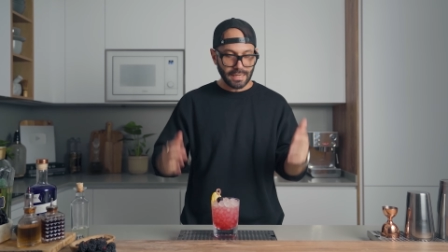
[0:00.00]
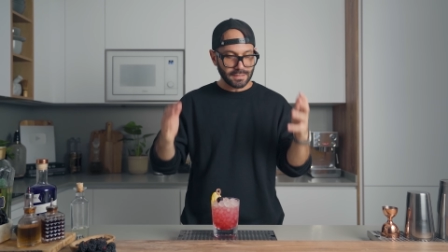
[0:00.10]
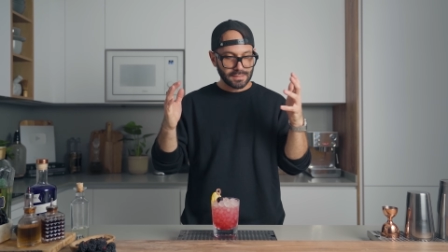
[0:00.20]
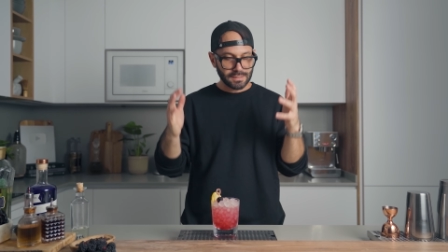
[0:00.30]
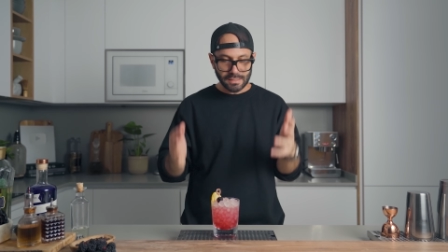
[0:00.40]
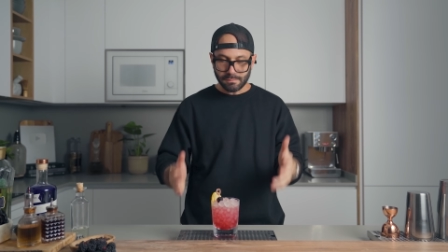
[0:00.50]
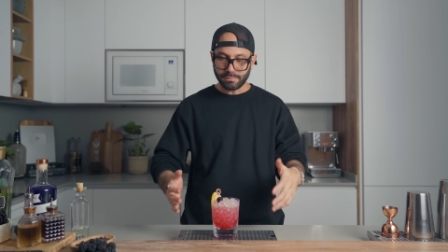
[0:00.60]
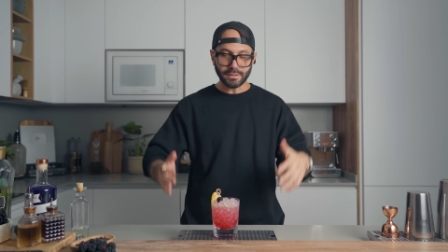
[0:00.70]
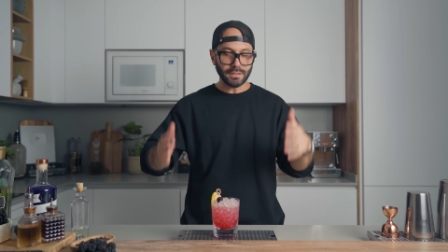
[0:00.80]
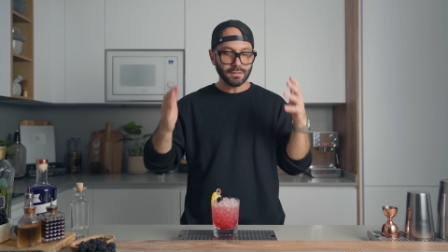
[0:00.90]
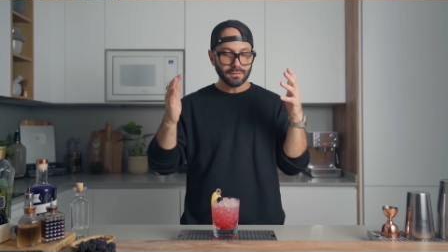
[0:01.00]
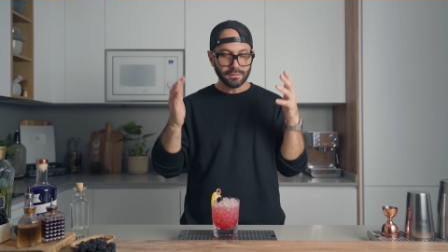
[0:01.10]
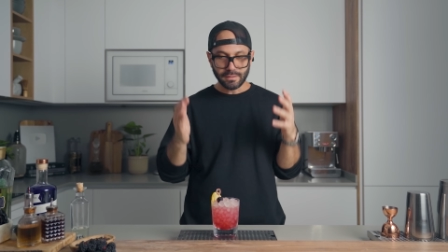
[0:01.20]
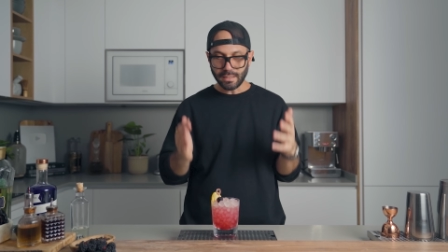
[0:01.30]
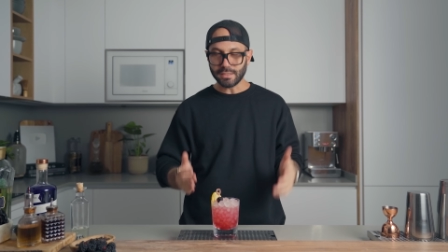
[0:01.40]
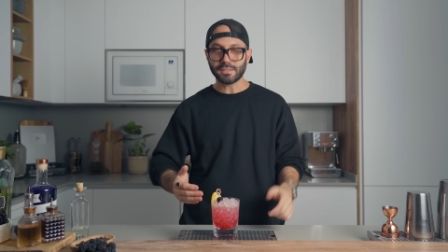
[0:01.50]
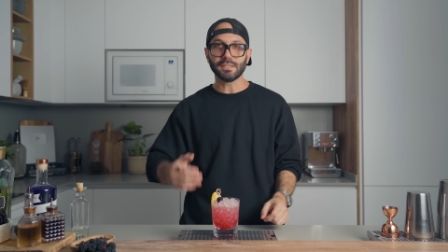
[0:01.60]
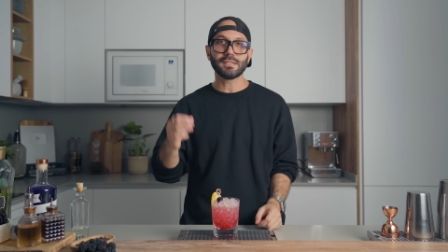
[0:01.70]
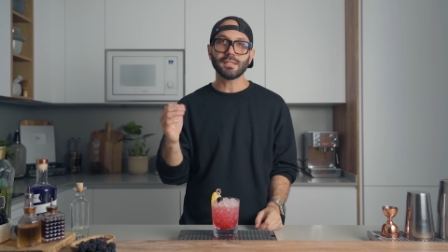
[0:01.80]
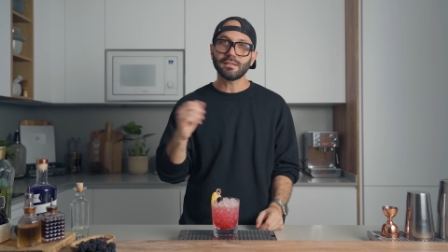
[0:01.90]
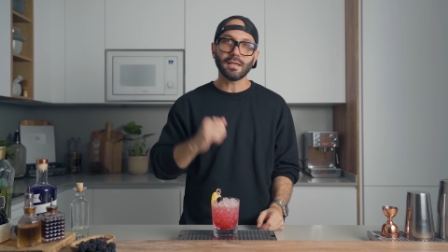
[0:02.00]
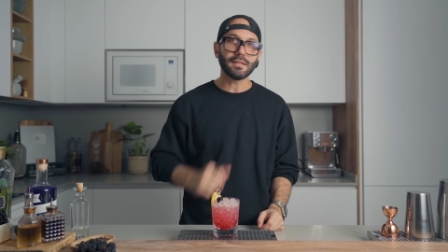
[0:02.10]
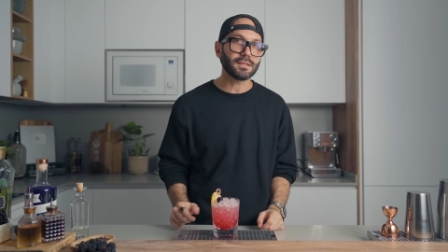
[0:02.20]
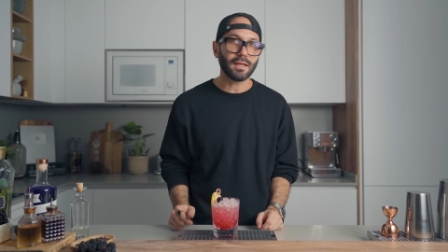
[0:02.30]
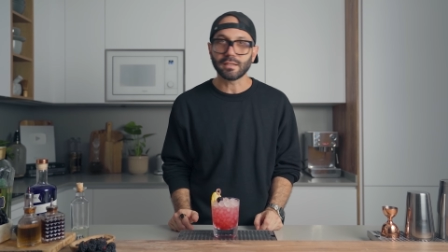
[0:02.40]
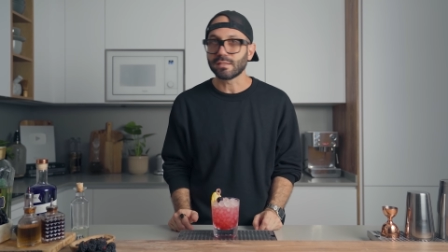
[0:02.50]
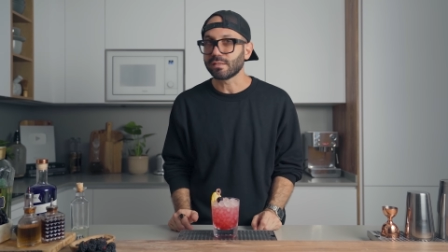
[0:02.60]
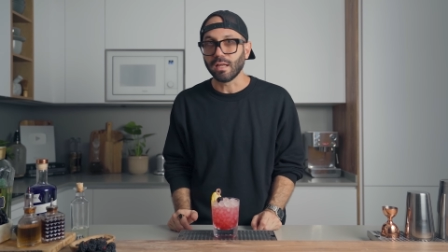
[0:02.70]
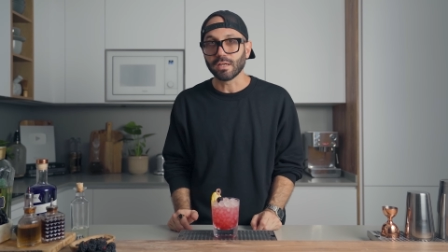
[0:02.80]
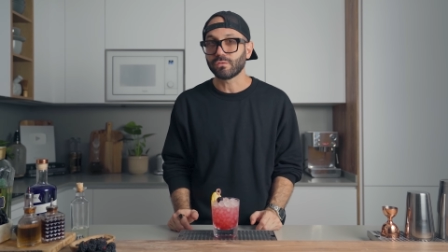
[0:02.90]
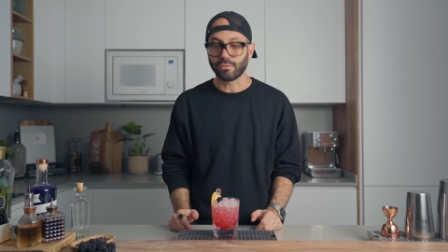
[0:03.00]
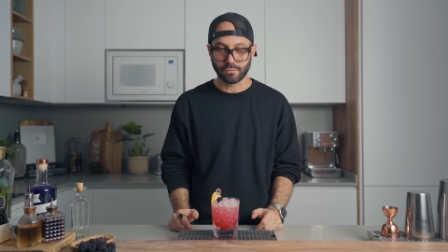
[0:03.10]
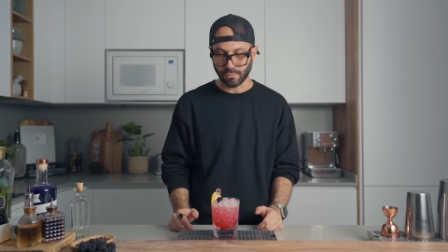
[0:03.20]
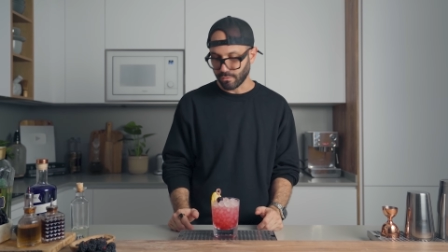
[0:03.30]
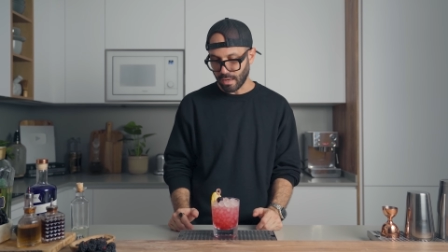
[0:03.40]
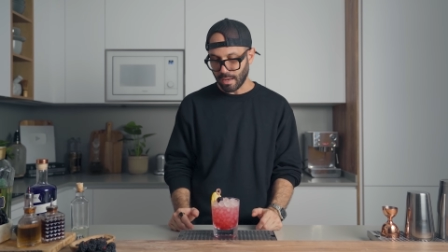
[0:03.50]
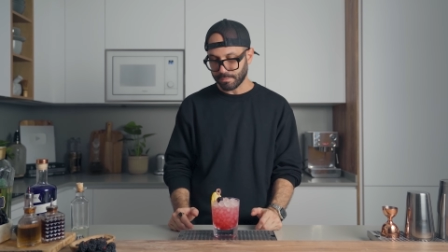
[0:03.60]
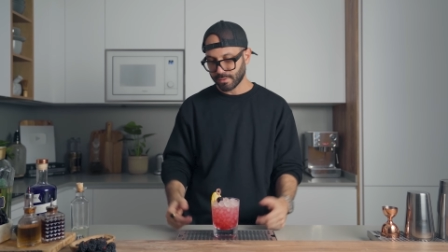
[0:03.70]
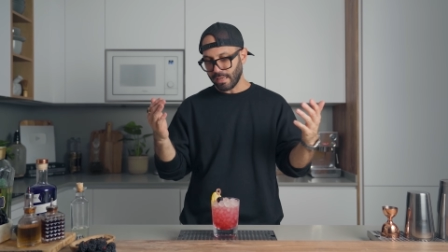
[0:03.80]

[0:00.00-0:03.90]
It's simply delicious. It tastes like a slush for grown-ups.